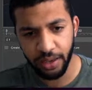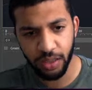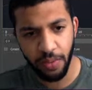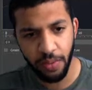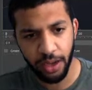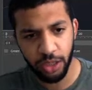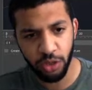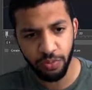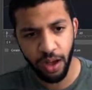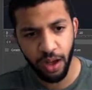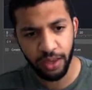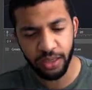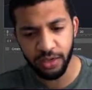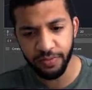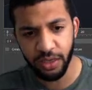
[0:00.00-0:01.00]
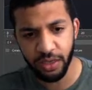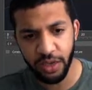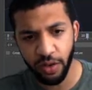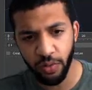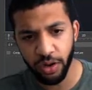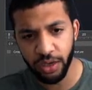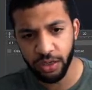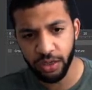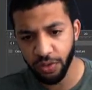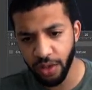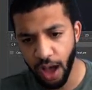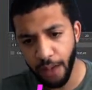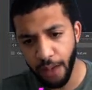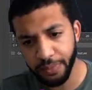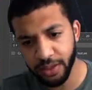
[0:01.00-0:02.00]
So I might do positive Z if I wanted to go
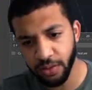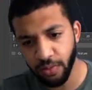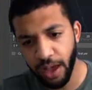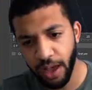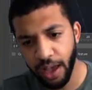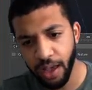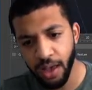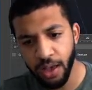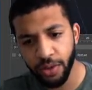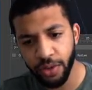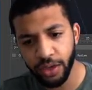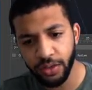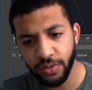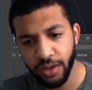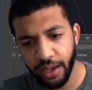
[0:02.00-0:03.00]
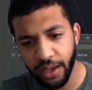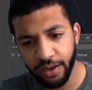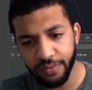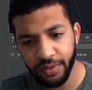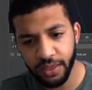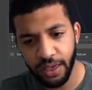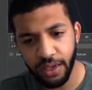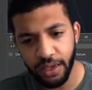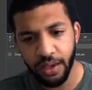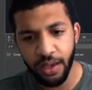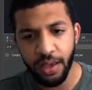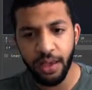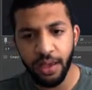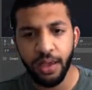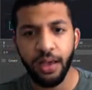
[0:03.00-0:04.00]
the opposite way. We could do negative Z.
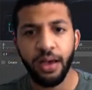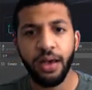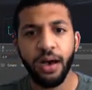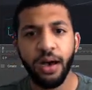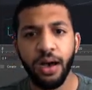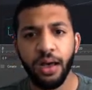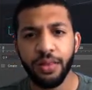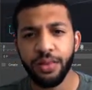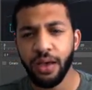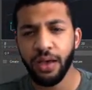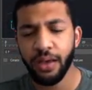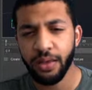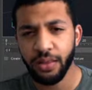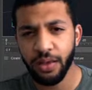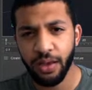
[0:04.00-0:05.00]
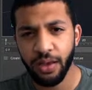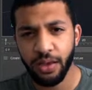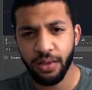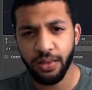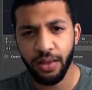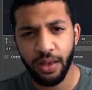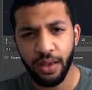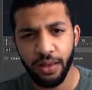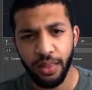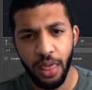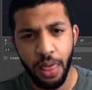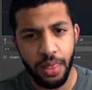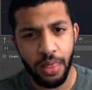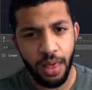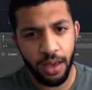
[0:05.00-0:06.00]

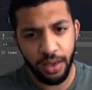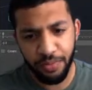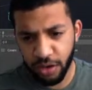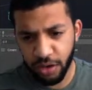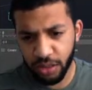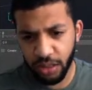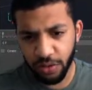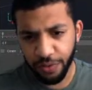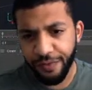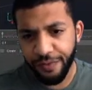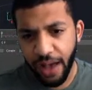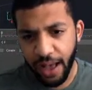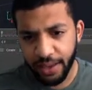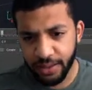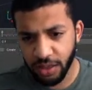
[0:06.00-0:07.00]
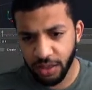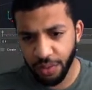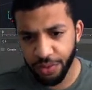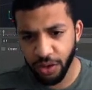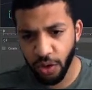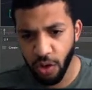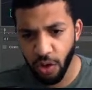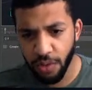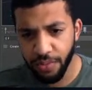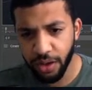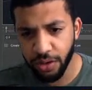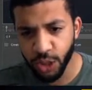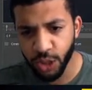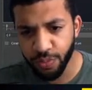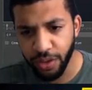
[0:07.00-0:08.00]
The emitter's a little fast, so I'm going to go to our
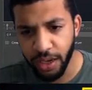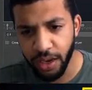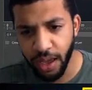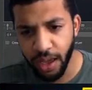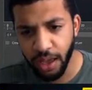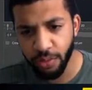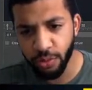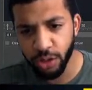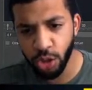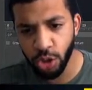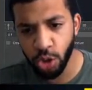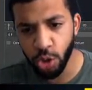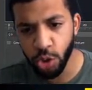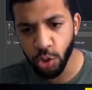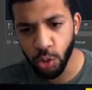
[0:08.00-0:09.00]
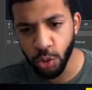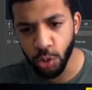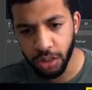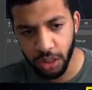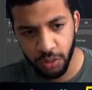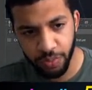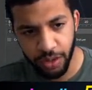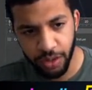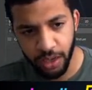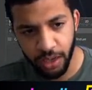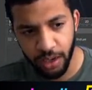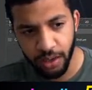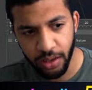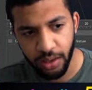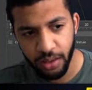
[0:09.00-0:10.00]
emitter speed and reduce the speed.
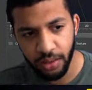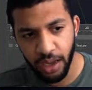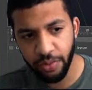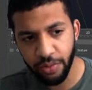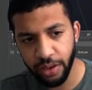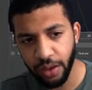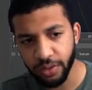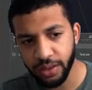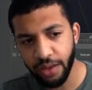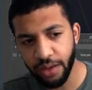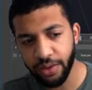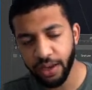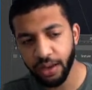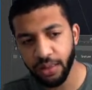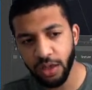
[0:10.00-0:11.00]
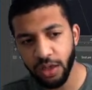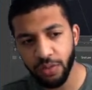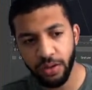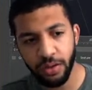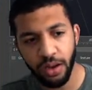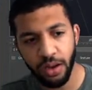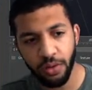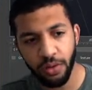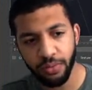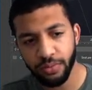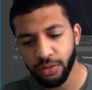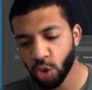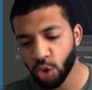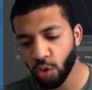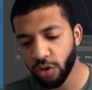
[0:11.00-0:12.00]
There we go. So now we get a little bit,
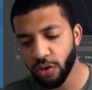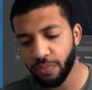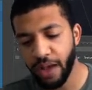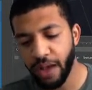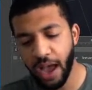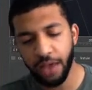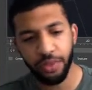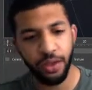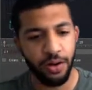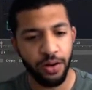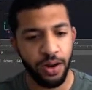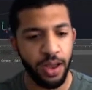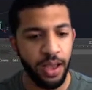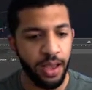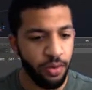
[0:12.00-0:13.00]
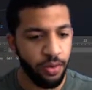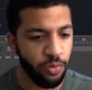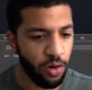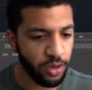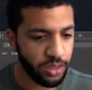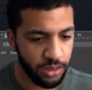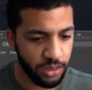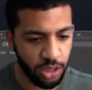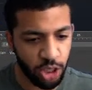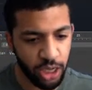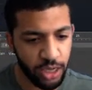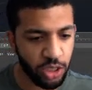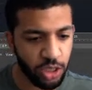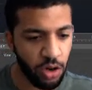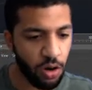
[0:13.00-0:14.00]
shorter path here. We're also going to
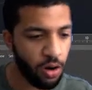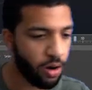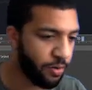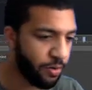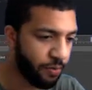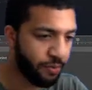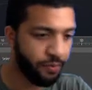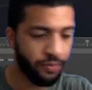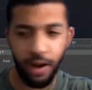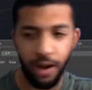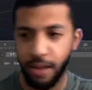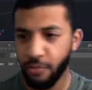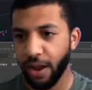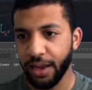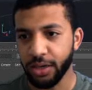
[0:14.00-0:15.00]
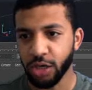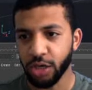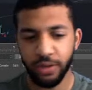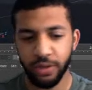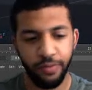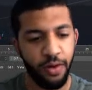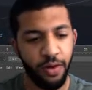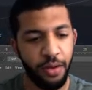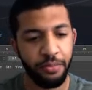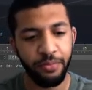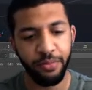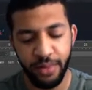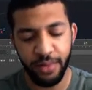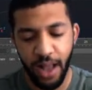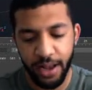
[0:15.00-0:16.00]
change our frame range from
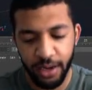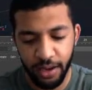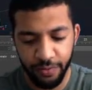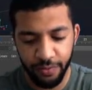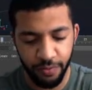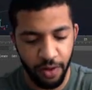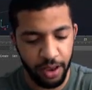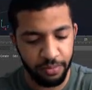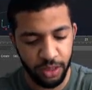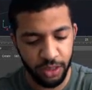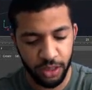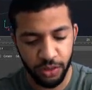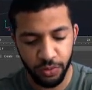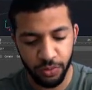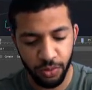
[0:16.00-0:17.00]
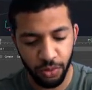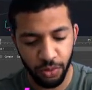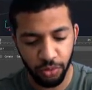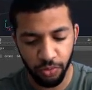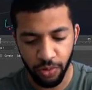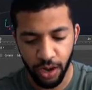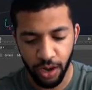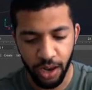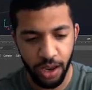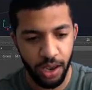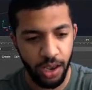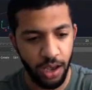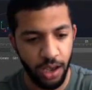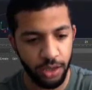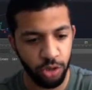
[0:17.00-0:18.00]
90 frames to
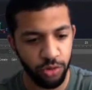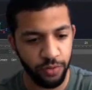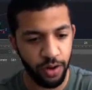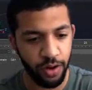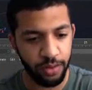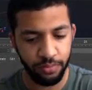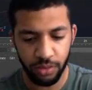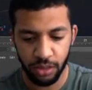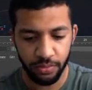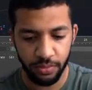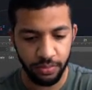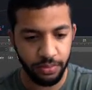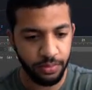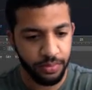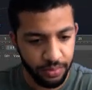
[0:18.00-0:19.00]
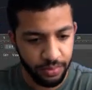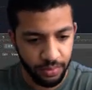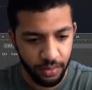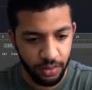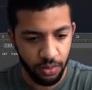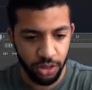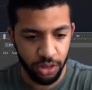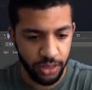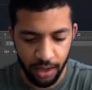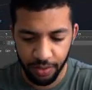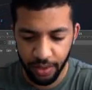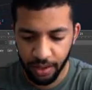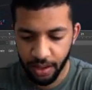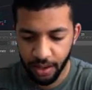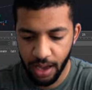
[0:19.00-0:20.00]
300 frames, or just
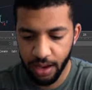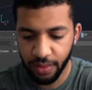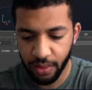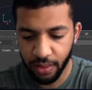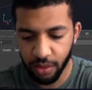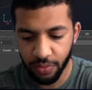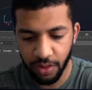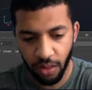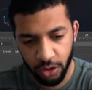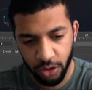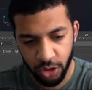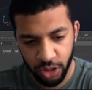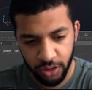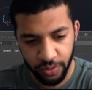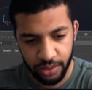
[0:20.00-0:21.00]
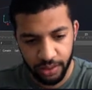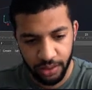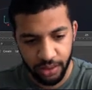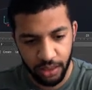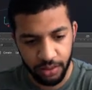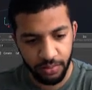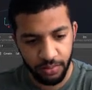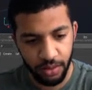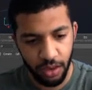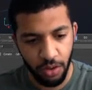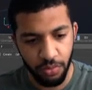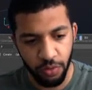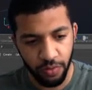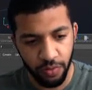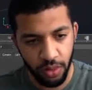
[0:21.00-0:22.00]
anything a little bit larger so we can see it,
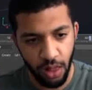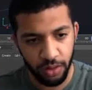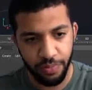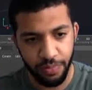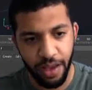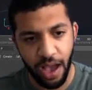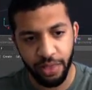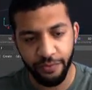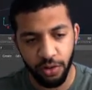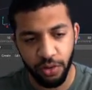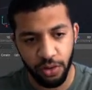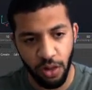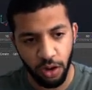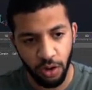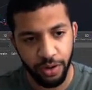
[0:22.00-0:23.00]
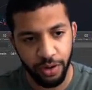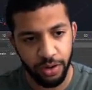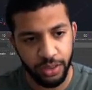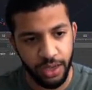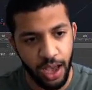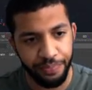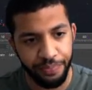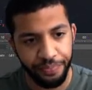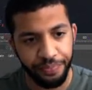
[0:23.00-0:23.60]
move along the path for a longer period of time.